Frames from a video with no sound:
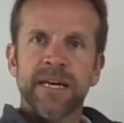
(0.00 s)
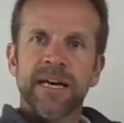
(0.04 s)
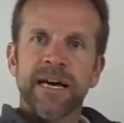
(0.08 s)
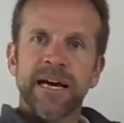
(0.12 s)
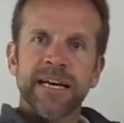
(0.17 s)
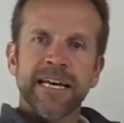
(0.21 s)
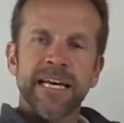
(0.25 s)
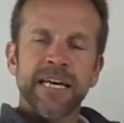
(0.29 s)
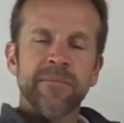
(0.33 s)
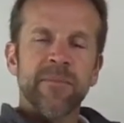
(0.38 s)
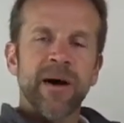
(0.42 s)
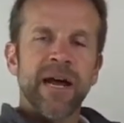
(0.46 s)

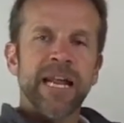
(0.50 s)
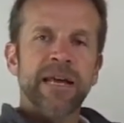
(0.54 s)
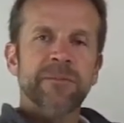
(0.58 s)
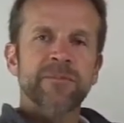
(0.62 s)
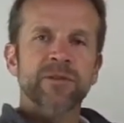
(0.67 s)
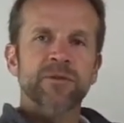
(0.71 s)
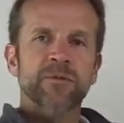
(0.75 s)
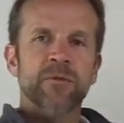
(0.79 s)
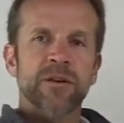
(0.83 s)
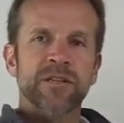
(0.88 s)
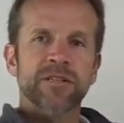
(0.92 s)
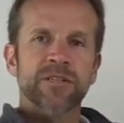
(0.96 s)
Again, my name
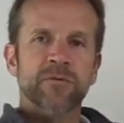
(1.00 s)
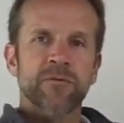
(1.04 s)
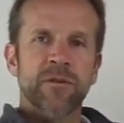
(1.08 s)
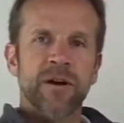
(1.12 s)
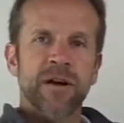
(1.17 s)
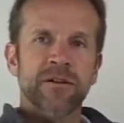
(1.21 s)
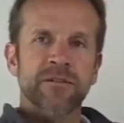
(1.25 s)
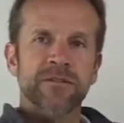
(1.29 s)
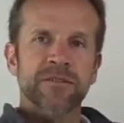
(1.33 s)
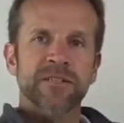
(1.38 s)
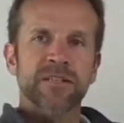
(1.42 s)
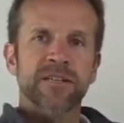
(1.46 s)
is Russ.
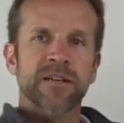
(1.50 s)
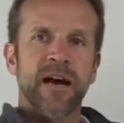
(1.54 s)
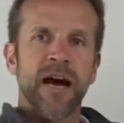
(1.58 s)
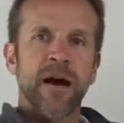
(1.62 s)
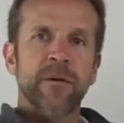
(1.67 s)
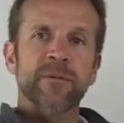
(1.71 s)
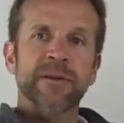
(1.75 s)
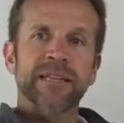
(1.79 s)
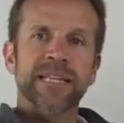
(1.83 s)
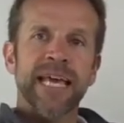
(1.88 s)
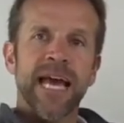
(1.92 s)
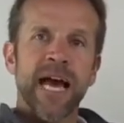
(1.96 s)
I'm
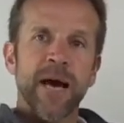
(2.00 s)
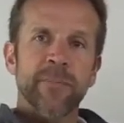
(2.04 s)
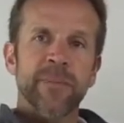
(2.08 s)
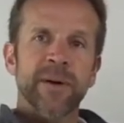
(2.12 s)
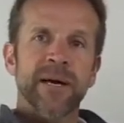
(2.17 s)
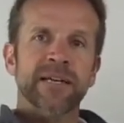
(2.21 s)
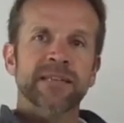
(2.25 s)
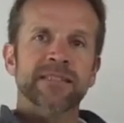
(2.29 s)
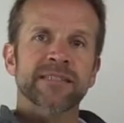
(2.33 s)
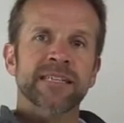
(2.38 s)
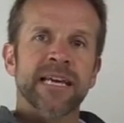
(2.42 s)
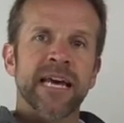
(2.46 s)
with
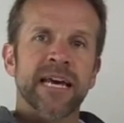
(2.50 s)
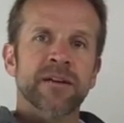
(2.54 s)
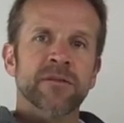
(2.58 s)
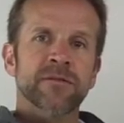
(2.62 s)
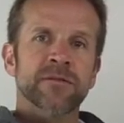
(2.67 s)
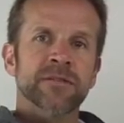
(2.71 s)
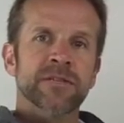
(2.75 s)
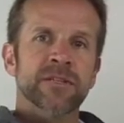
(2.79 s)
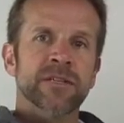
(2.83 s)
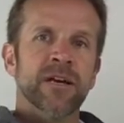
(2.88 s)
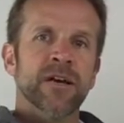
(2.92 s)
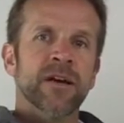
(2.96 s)
CapEx
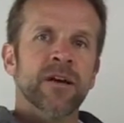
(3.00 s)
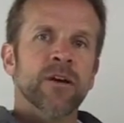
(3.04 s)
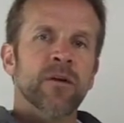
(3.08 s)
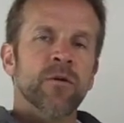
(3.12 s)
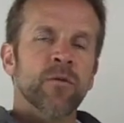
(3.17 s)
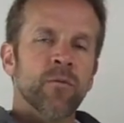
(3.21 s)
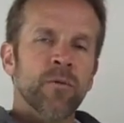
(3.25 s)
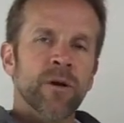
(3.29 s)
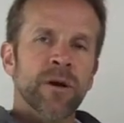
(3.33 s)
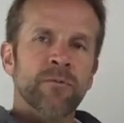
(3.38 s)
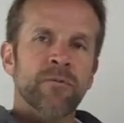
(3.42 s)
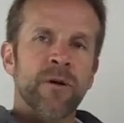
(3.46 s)
Sales.
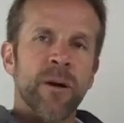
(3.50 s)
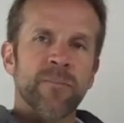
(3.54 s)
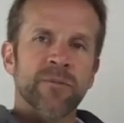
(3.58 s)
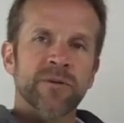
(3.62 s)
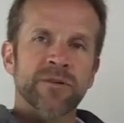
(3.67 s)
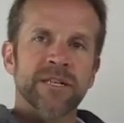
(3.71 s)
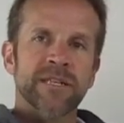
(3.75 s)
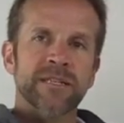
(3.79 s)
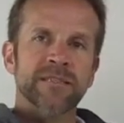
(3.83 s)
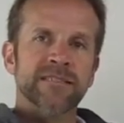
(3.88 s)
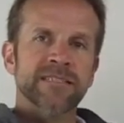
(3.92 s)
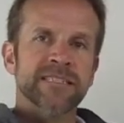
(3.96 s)
We
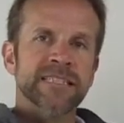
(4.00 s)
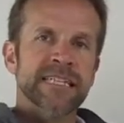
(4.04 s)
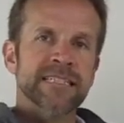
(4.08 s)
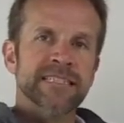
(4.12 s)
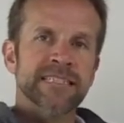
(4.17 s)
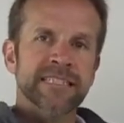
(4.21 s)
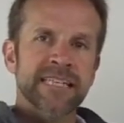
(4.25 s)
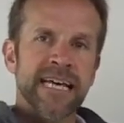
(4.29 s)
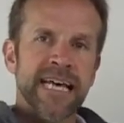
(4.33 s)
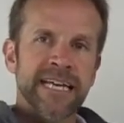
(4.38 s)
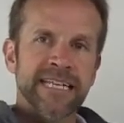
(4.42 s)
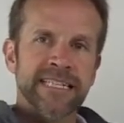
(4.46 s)
represent
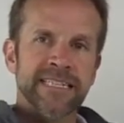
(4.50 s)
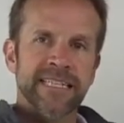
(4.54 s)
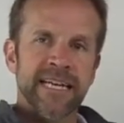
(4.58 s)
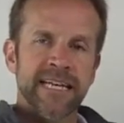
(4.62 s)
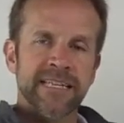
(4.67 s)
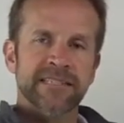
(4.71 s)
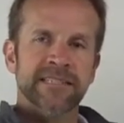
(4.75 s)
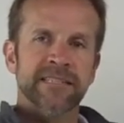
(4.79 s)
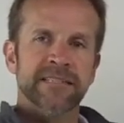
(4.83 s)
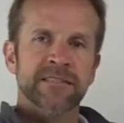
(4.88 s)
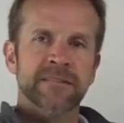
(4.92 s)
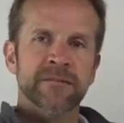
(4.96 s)
Cincinnati
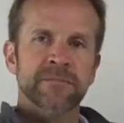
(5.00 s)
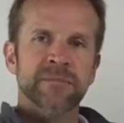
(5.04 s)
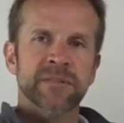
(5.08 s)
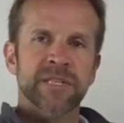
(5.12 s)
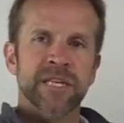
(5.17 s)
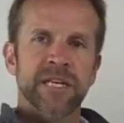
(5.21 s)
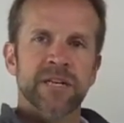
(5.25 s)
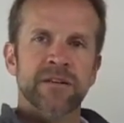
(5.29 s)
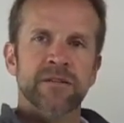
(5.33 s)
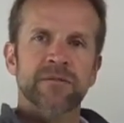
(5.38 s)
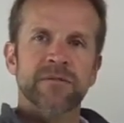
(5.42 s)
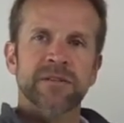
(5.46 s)
Test Systems
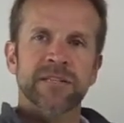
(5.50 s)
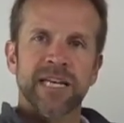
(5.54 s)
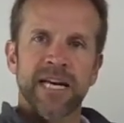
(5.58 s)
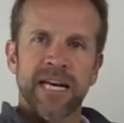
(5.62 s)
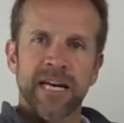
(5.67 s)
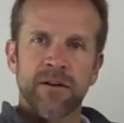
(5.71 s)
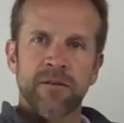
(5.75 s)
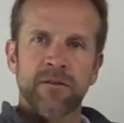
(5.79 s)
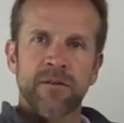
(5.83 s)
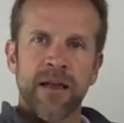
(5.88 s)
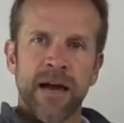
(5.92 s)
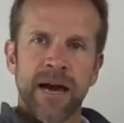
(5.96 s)
here in the
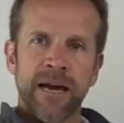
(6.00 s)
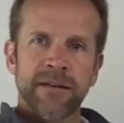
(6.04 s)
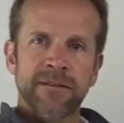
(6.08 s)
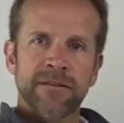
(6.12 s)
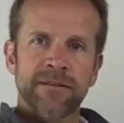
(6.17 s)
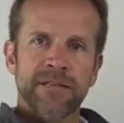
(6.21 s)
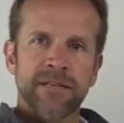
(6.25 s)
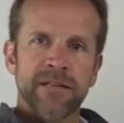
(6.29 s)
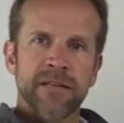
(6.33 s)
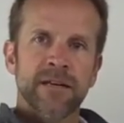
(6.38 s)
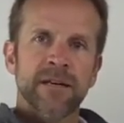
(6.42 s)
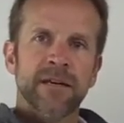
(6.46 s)

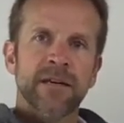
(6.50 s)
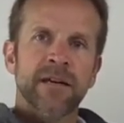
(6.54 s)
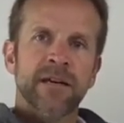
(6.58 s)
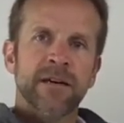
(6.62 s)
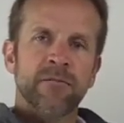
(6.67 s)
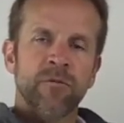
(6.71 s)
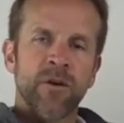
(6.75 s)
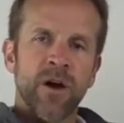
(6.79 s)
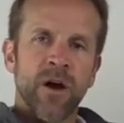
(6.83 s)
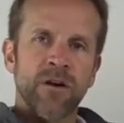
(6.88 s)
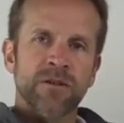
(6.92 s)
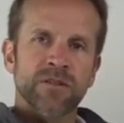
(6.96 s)
Carolinas.
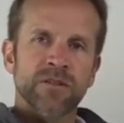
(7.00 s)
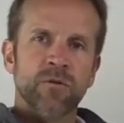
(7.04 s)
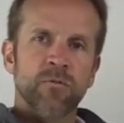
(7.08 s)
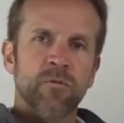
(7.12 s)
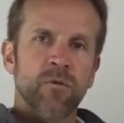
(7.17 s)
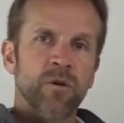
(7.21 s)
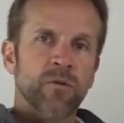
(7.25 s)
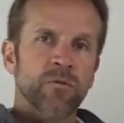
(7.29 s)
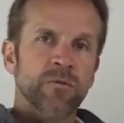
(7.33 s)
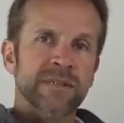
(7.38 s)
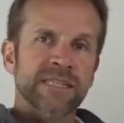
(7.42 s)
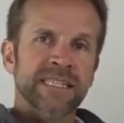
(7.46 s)
We also
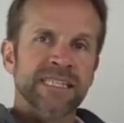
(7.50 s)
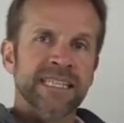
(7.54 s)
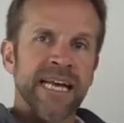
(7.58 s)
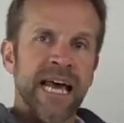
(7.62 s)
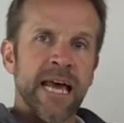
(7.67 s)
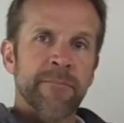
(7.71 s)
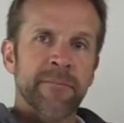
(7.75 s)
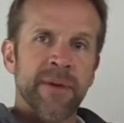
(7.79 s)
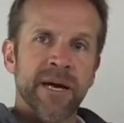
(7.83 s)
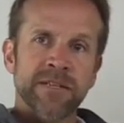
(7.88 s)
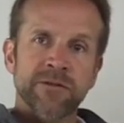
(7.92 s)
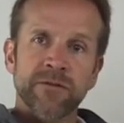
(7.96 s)
work with
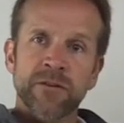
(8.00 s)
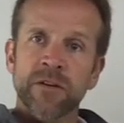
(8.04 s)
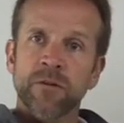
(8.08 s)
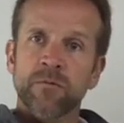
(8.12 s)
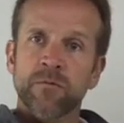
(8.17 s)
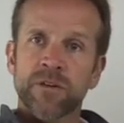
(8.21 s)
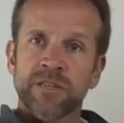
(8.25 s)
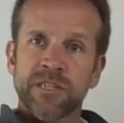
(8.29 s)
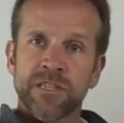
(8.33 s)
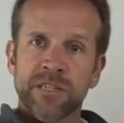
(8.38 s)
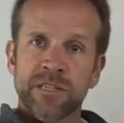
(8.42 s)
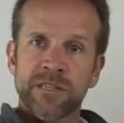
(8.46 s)
Symmetric,
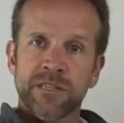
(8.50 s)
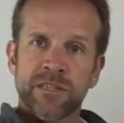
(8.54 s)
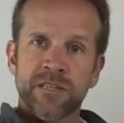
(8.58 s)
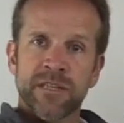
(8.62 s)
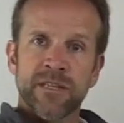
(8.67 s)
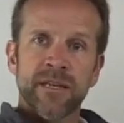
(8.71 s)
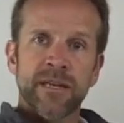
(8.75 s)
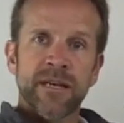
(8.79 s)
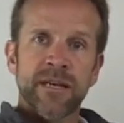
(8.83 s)
which is